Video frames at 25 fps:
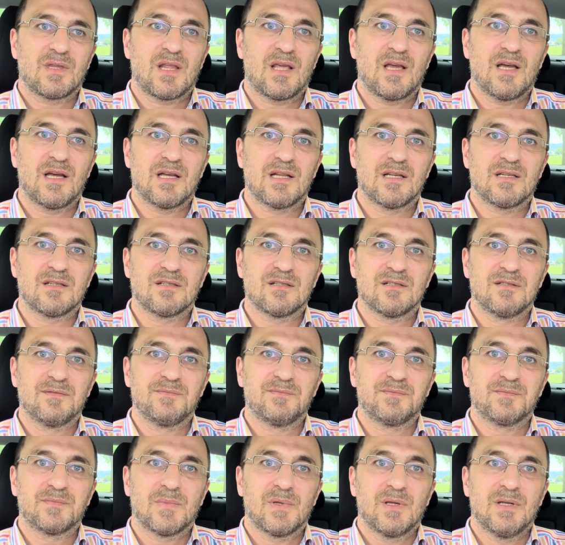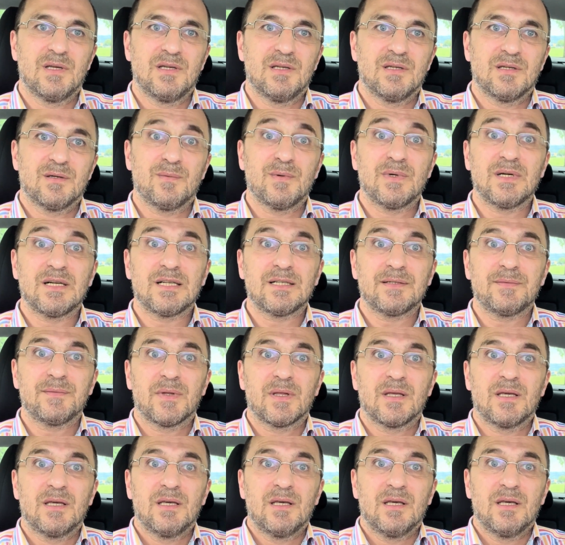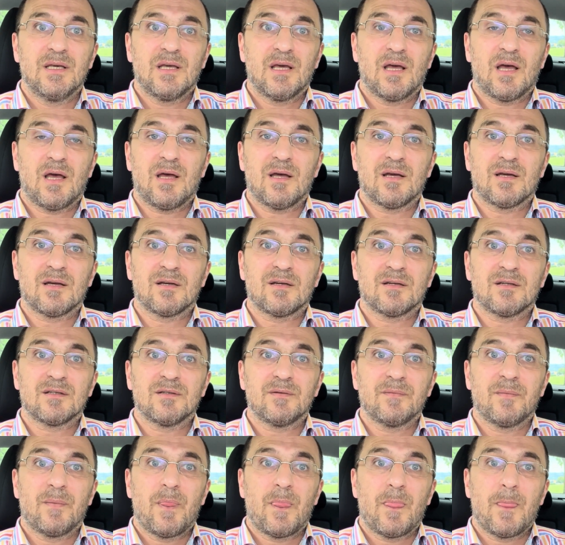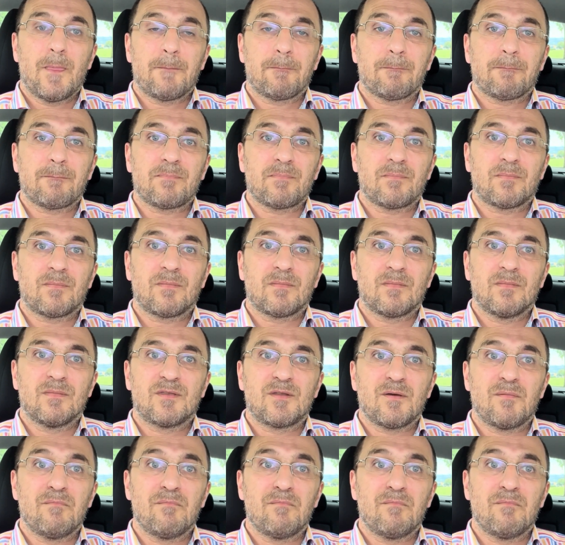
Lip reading: And well, the